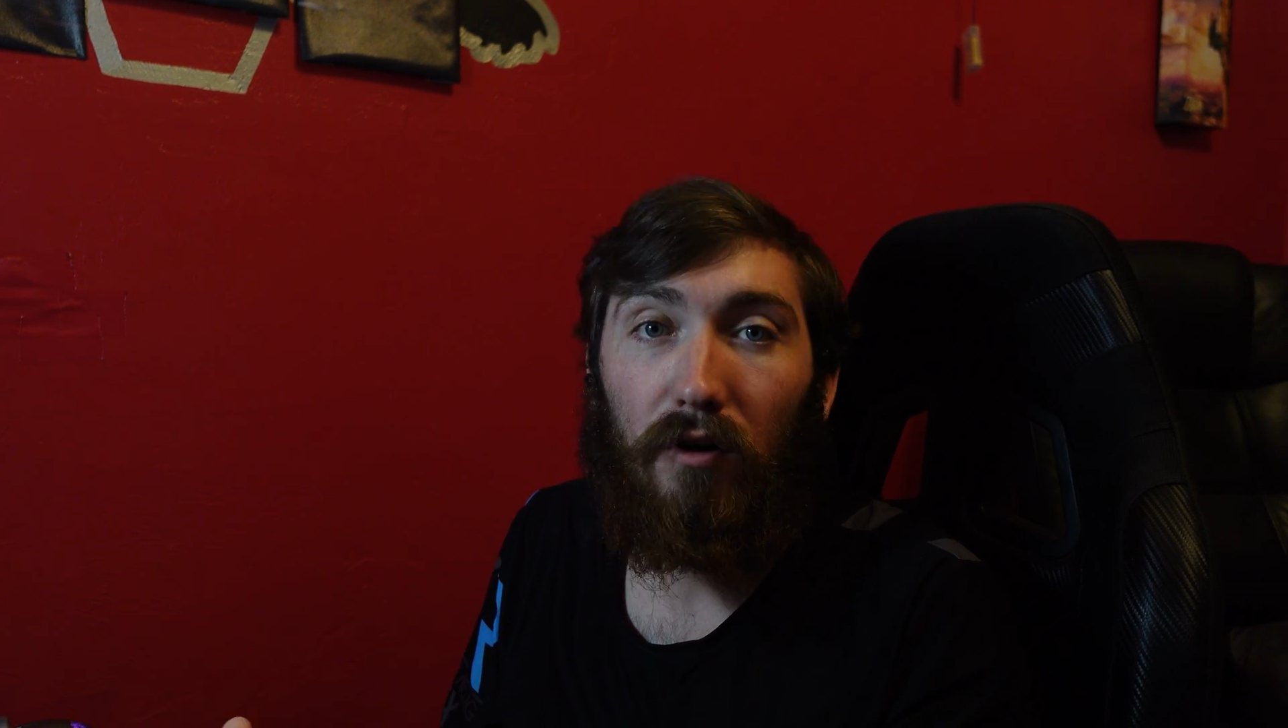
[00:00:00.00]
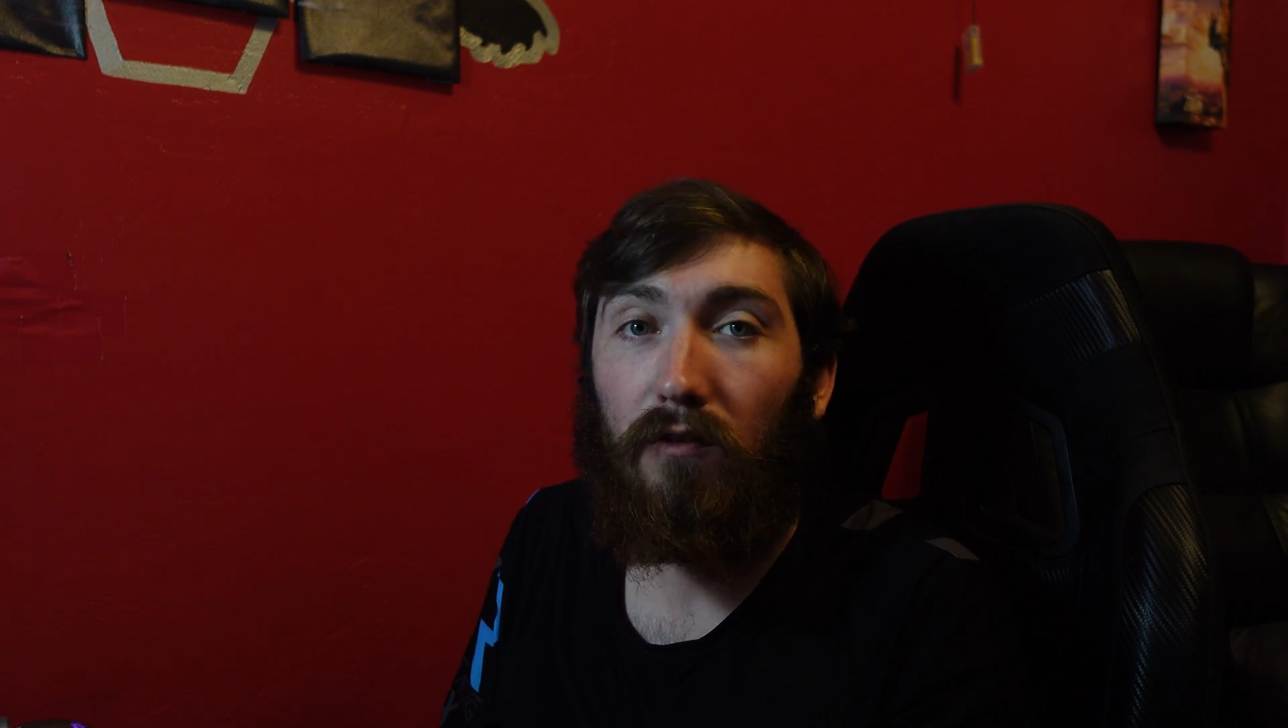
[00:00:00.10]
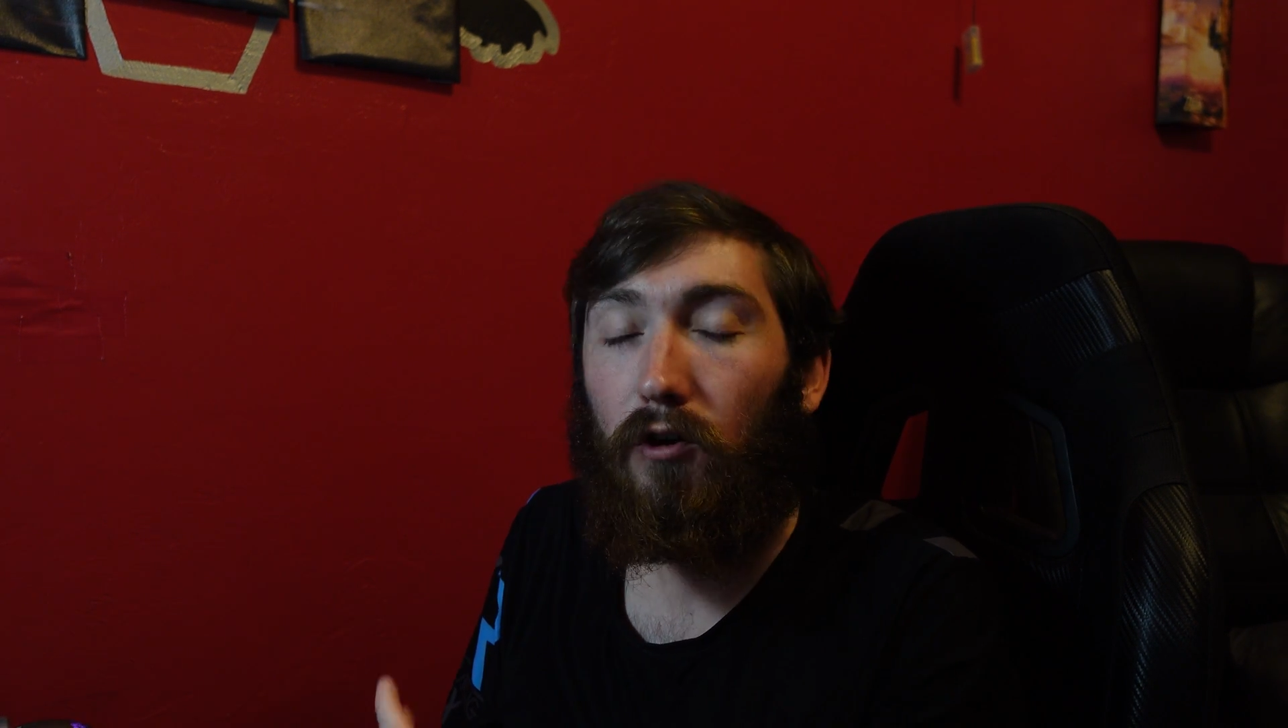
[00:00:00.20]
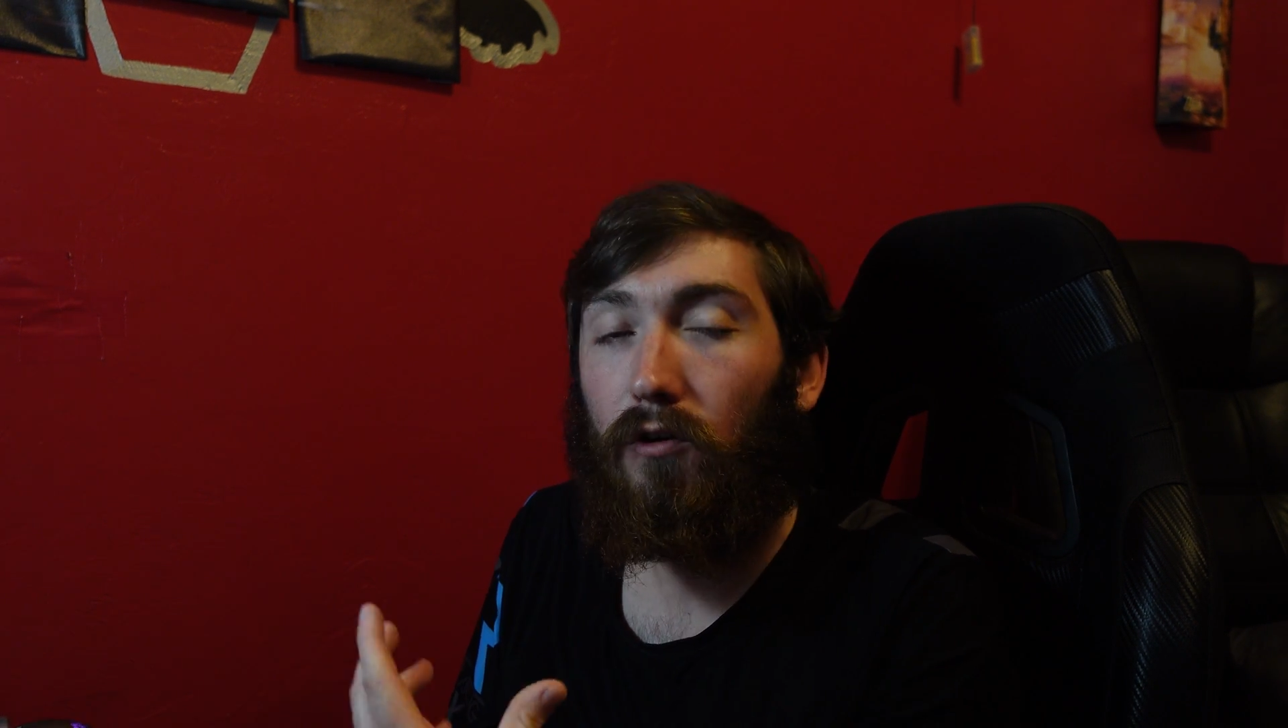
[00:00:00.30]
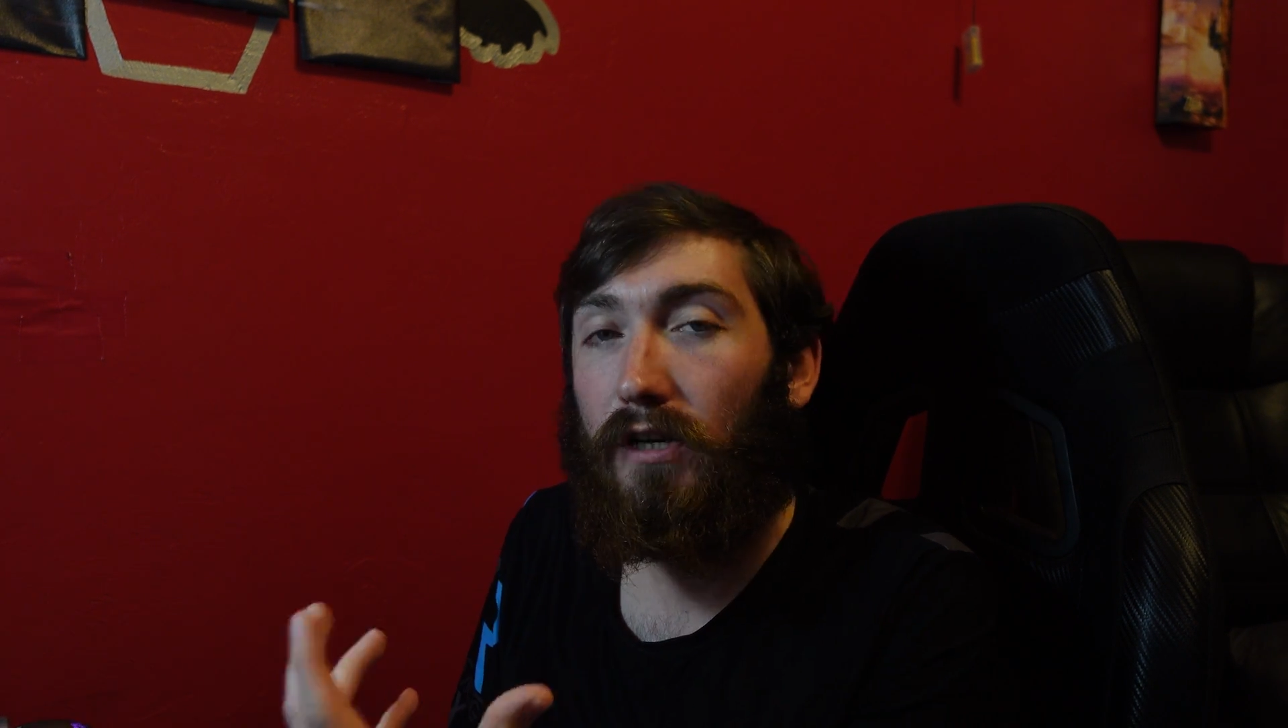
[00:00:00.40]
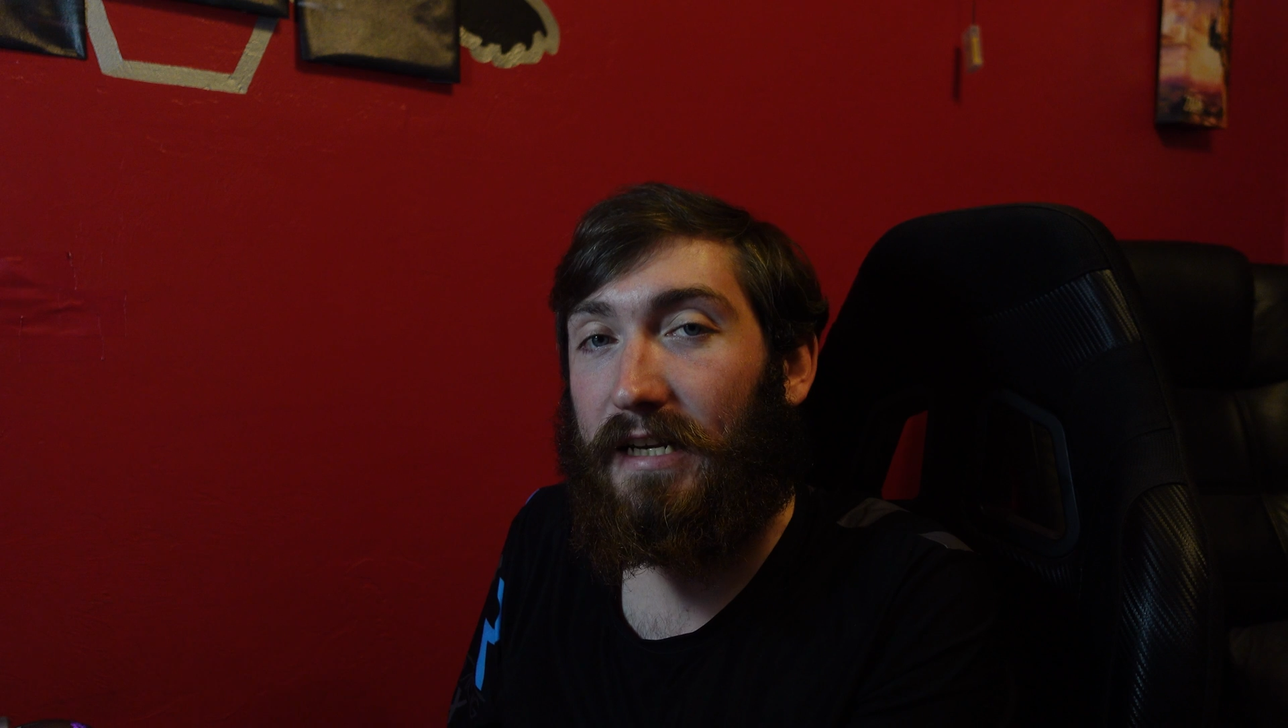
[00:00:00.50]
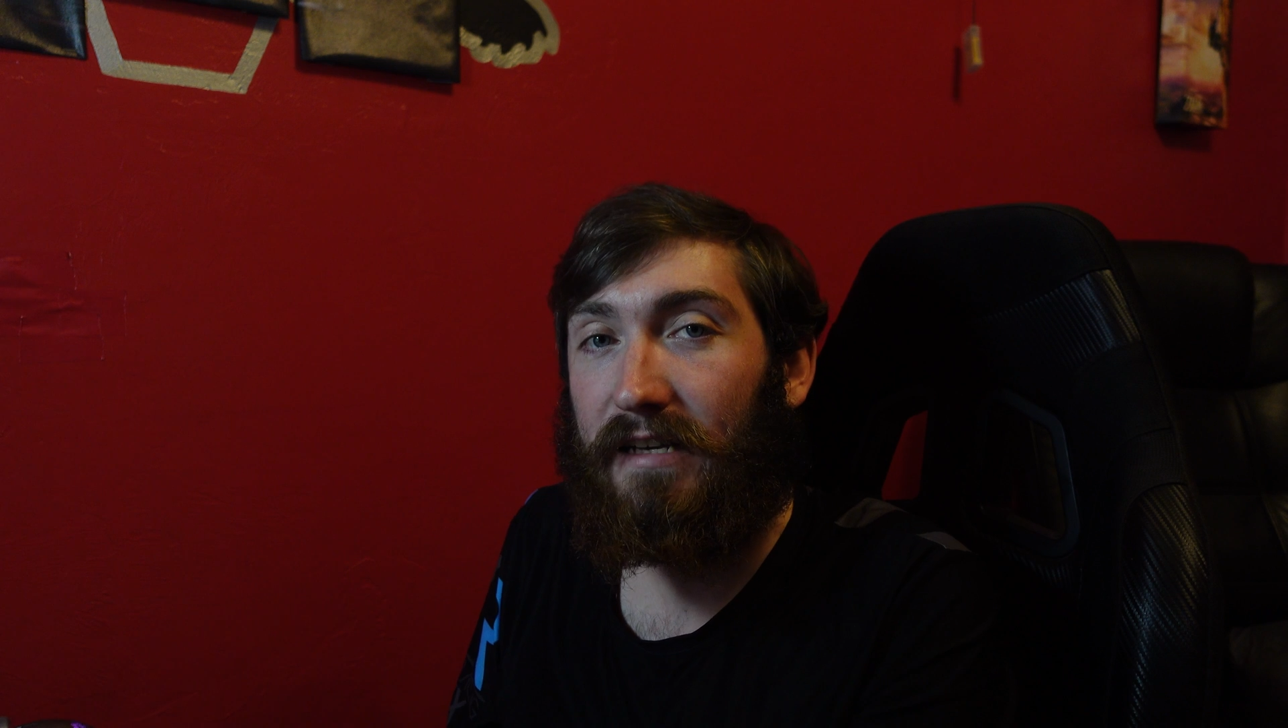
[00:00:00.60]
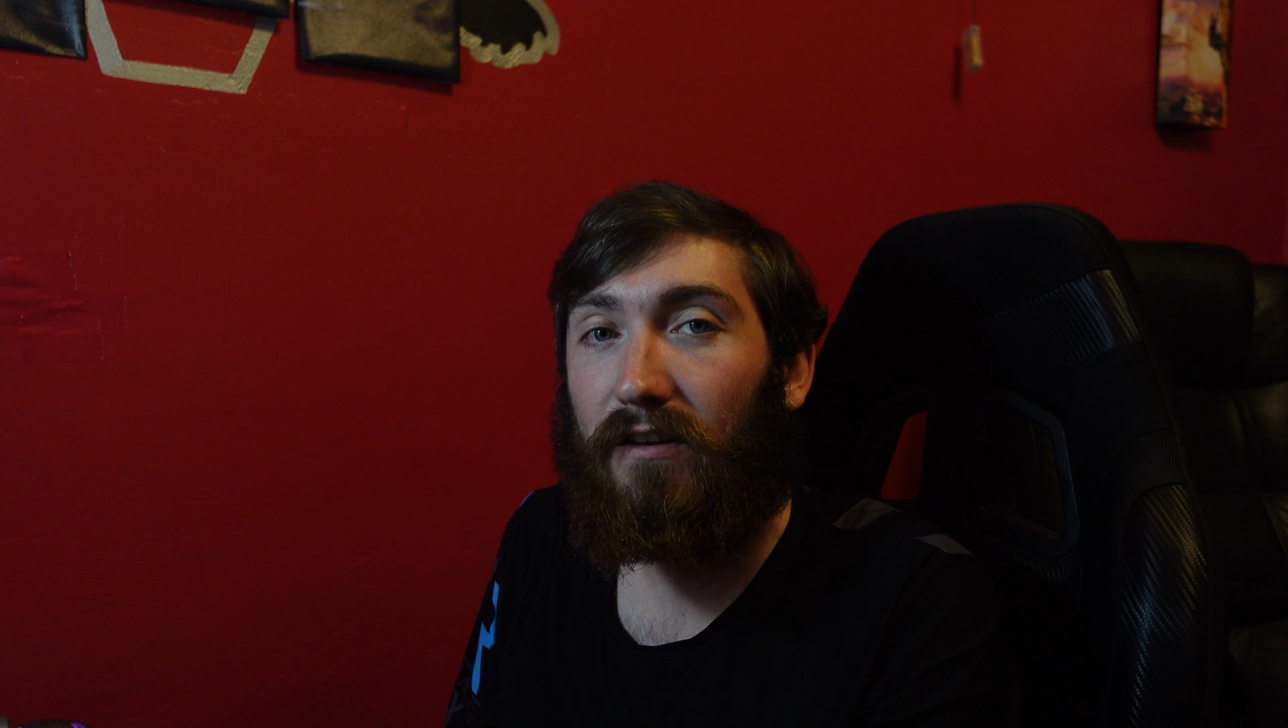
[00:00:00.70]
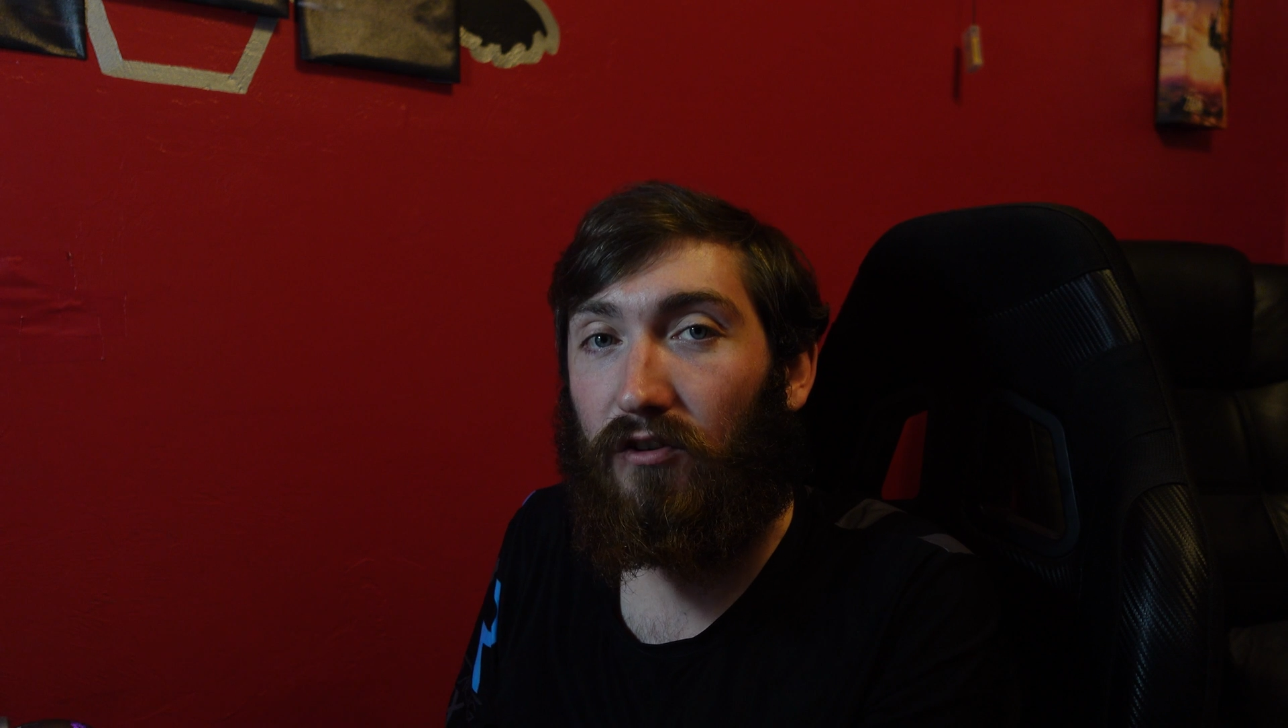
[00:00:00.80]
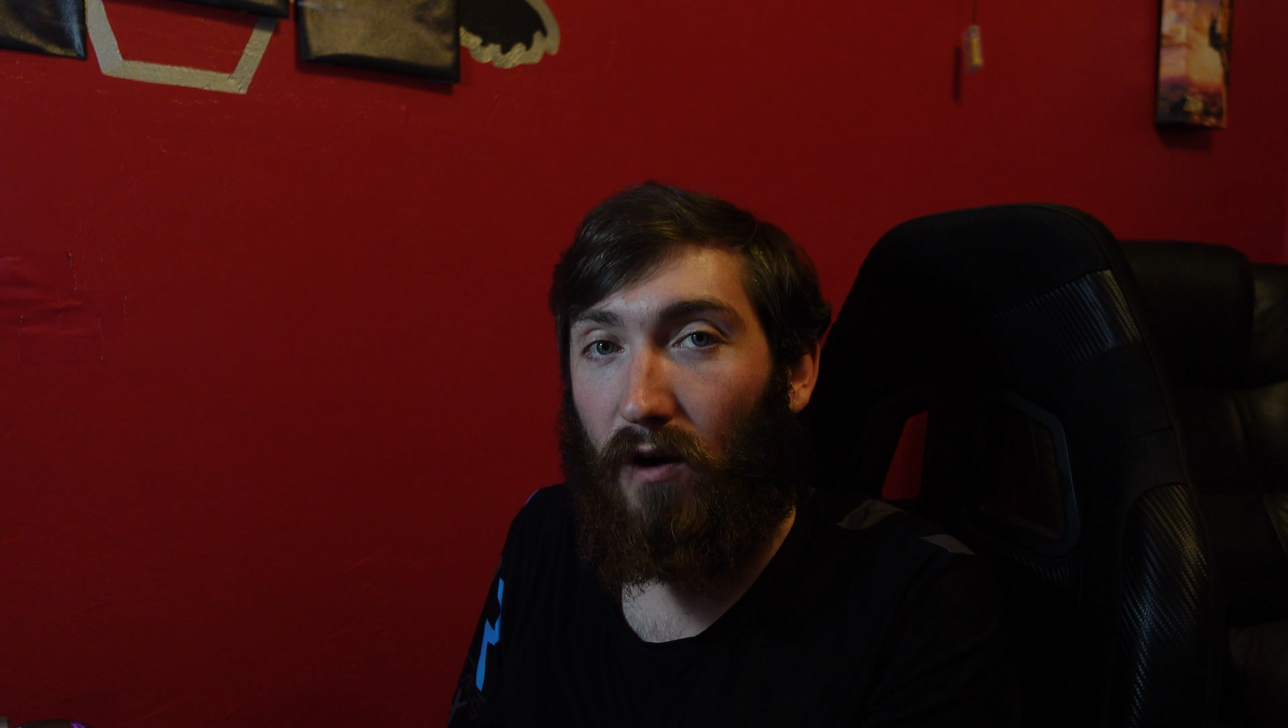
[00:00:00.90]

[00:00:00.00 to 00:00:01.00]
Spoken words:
But if you're a decent